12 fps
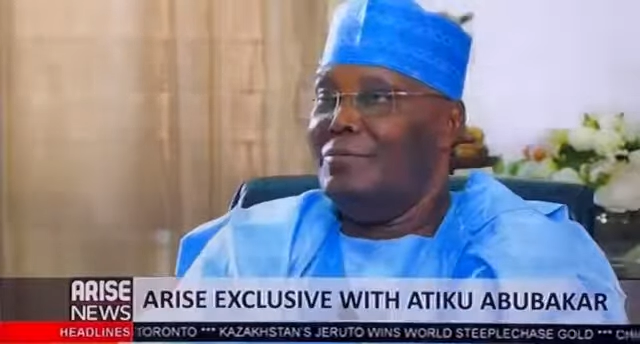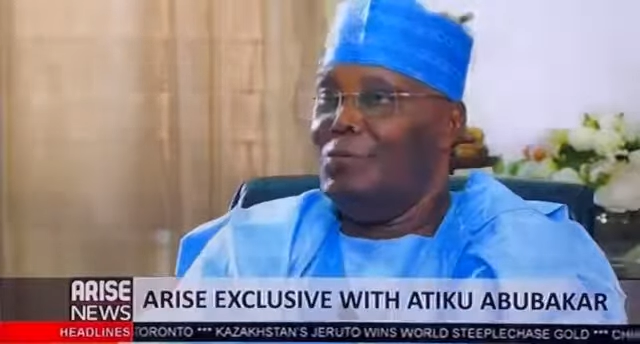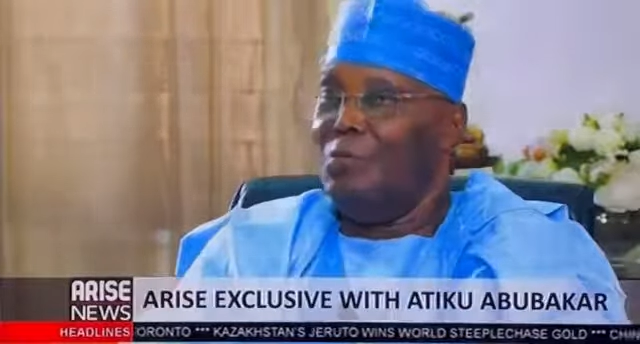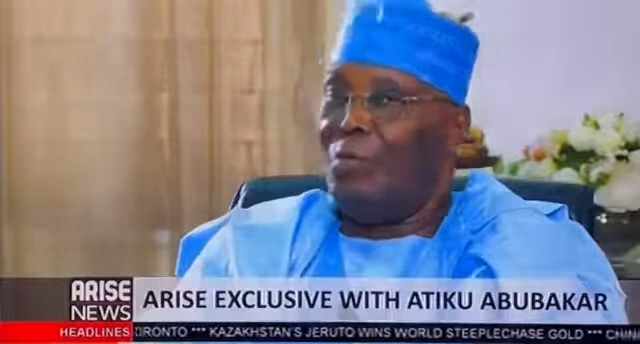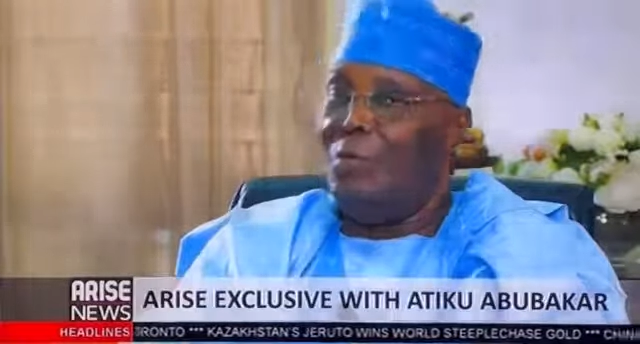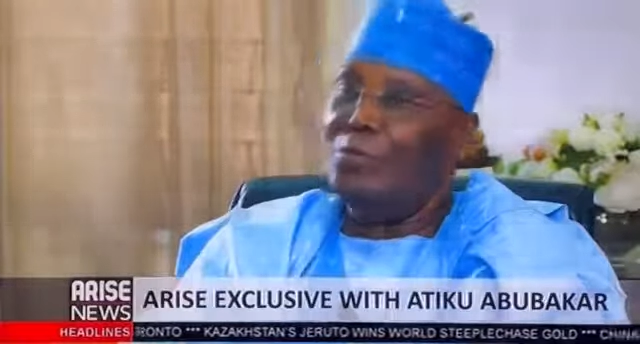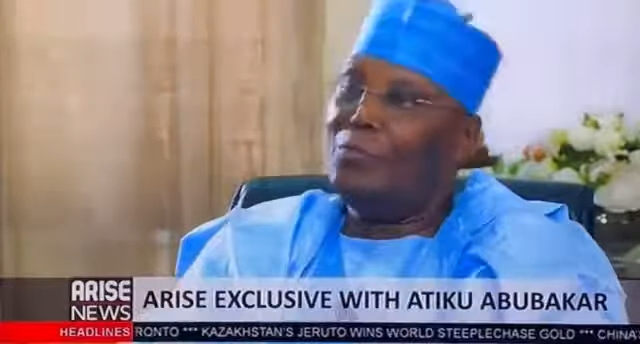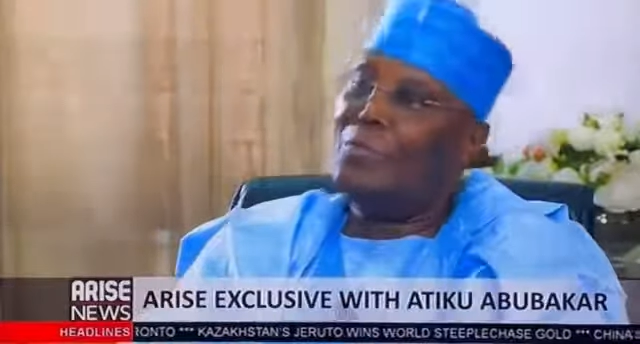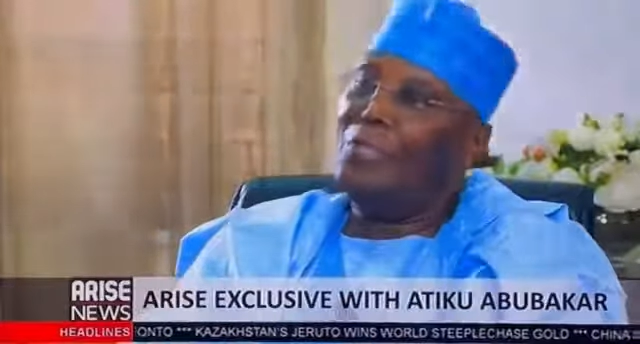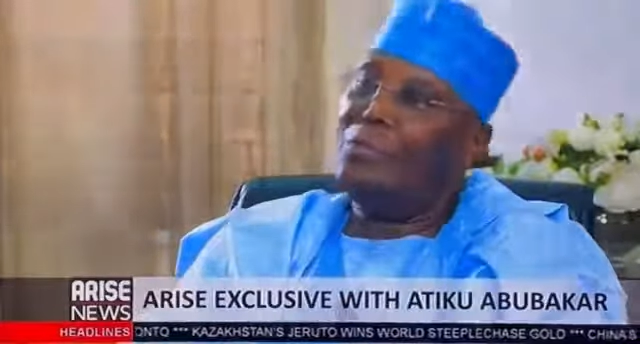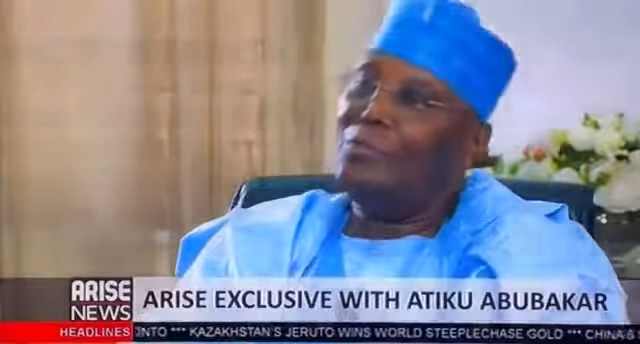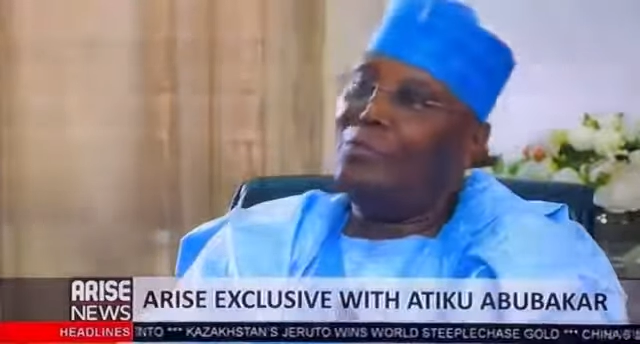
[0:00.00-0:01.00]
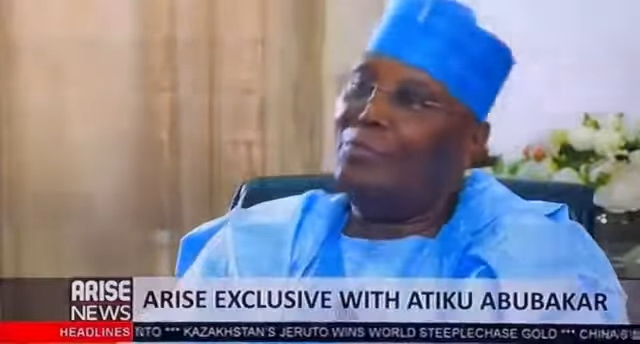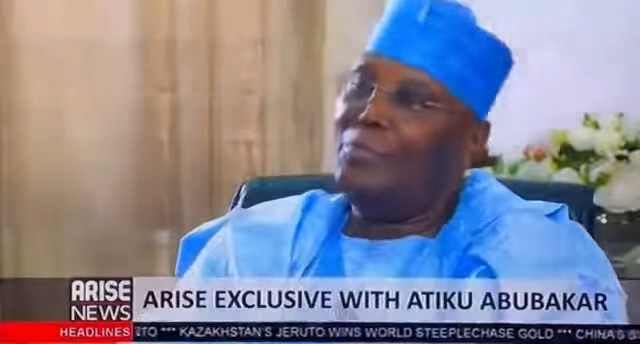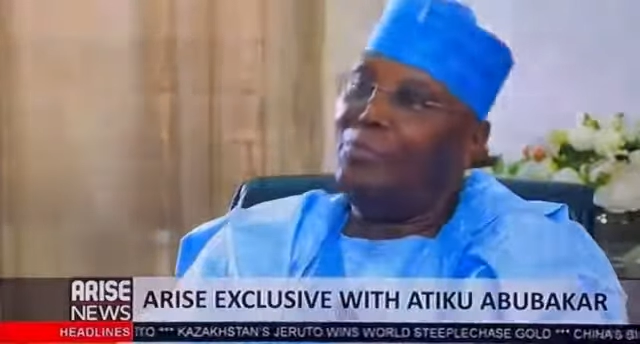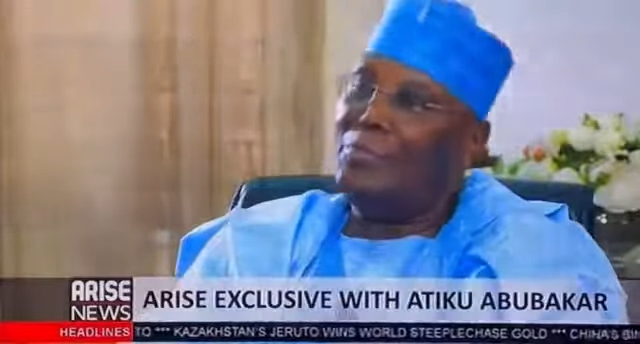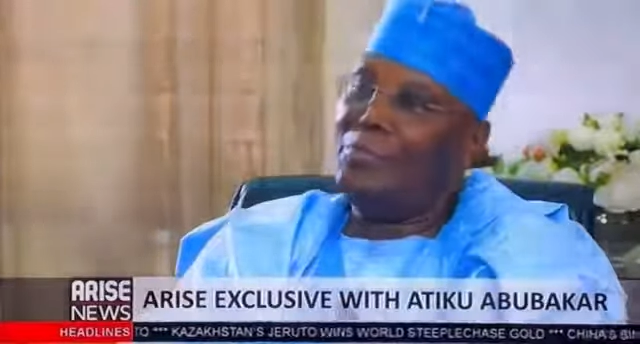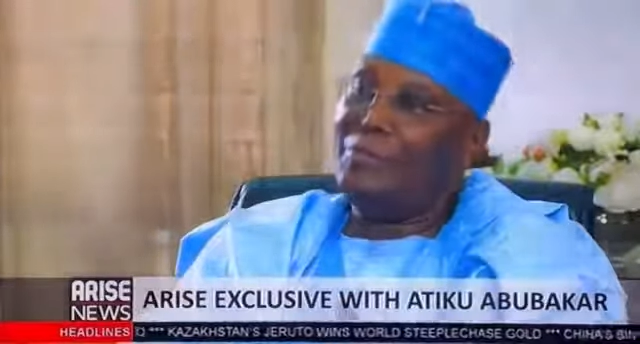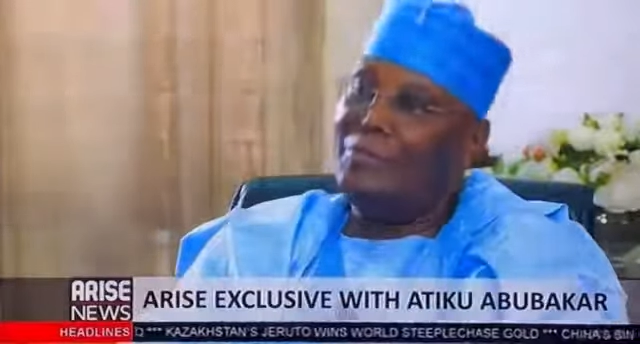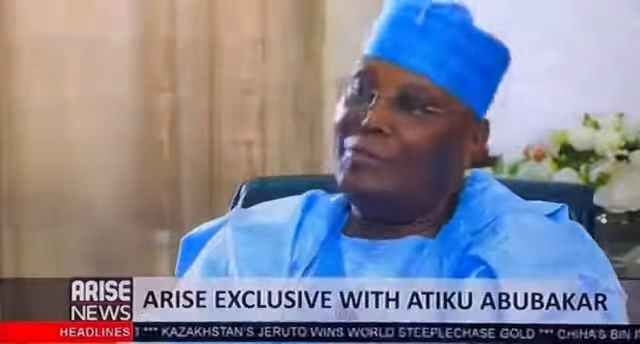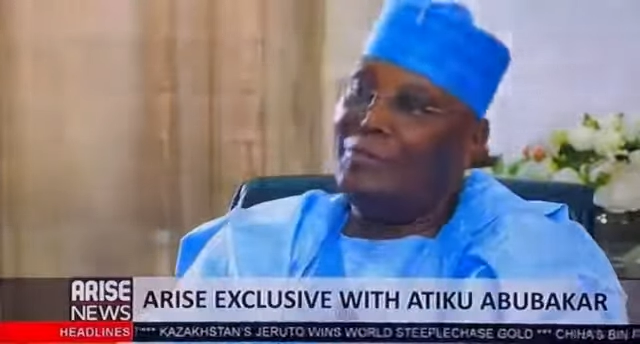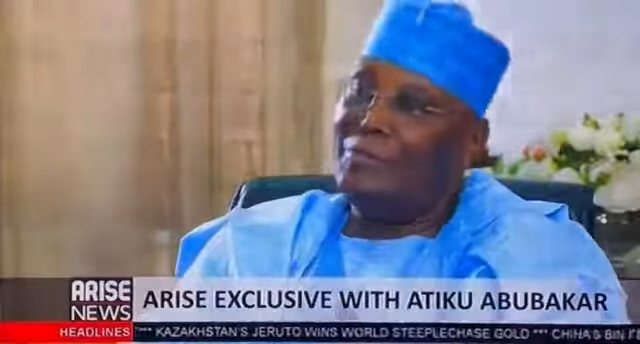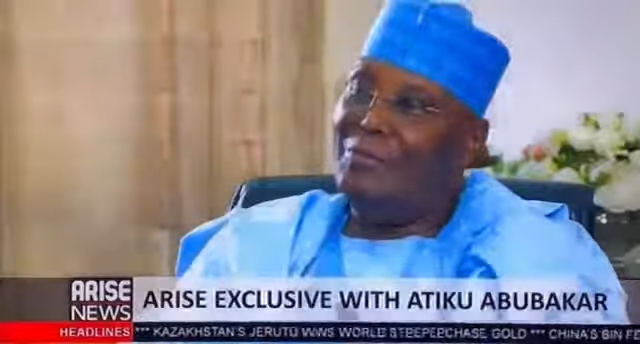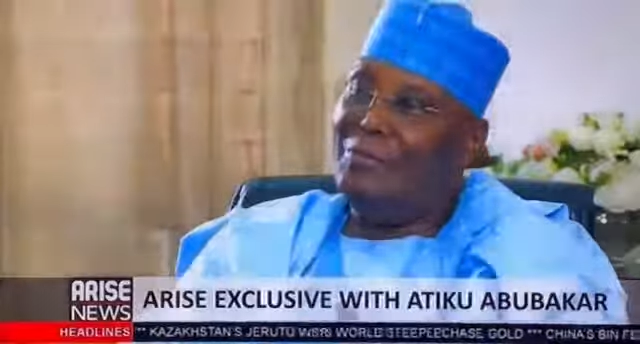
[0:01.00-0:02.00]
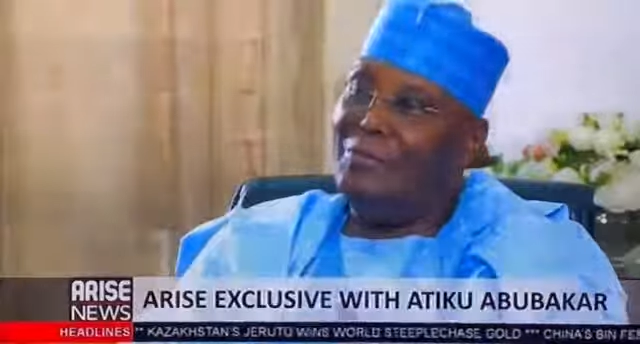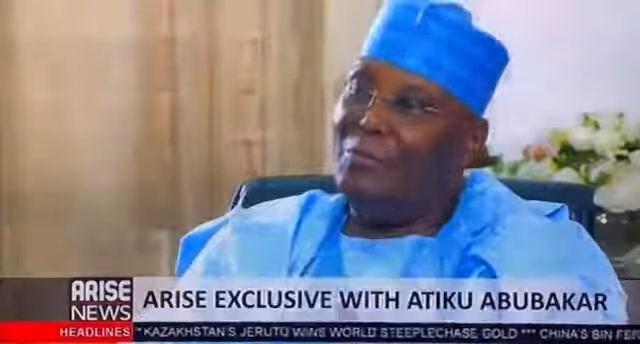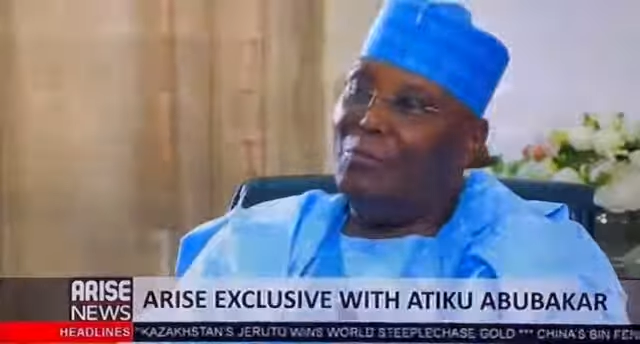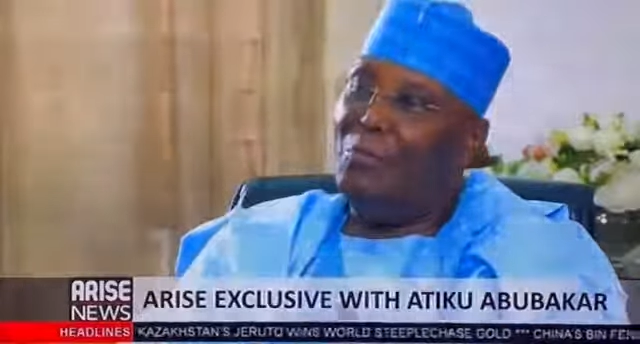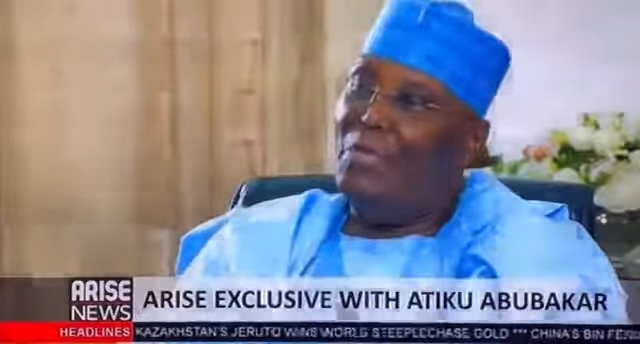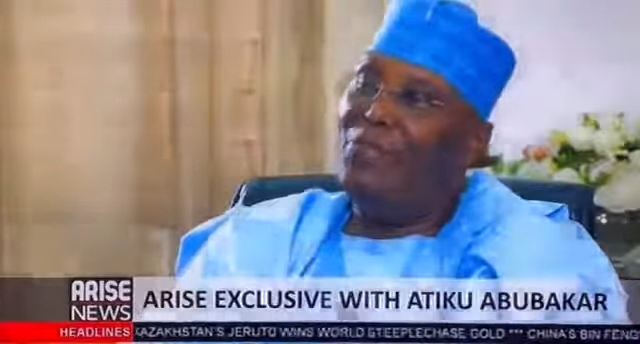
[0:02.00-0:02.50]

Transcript: We go to the two APC. My